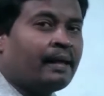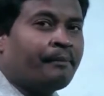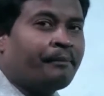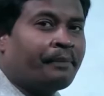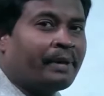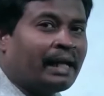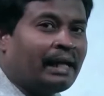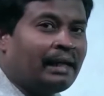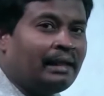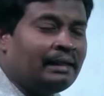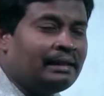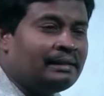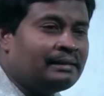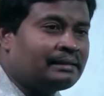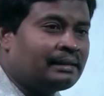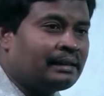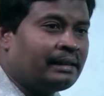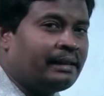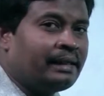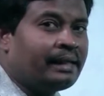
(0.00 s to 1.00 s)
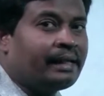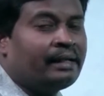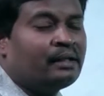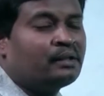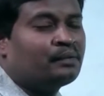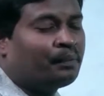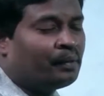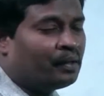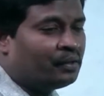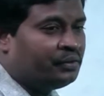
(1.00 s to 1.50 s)
palisade and
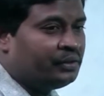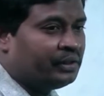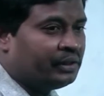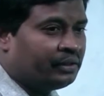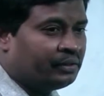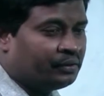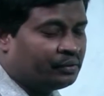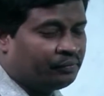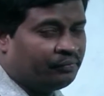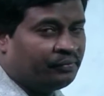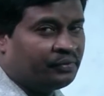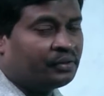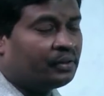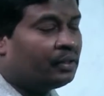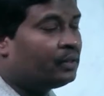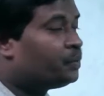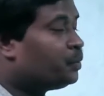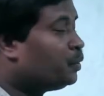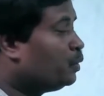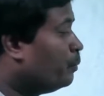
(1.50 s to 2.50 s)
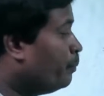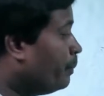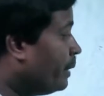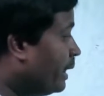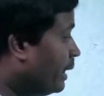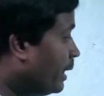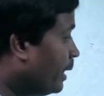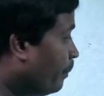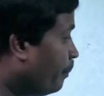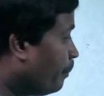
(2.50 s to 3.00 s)
spongy tissue, which also
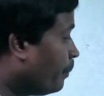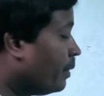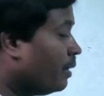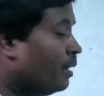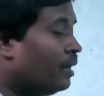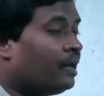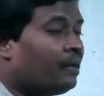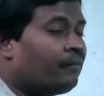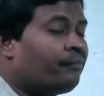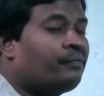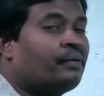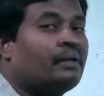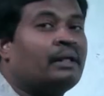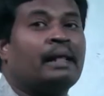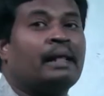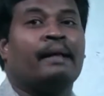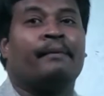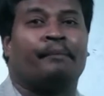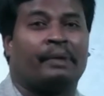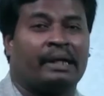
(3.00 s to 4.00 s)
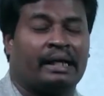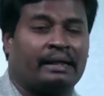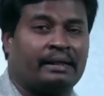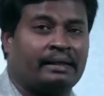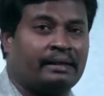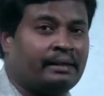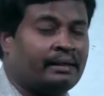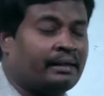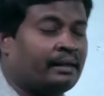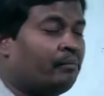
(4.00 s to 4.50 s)
made up of
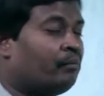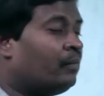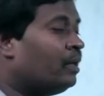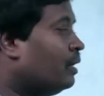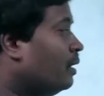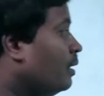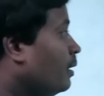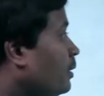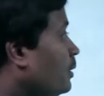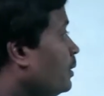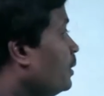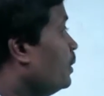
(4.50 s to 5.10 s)
parenchyma.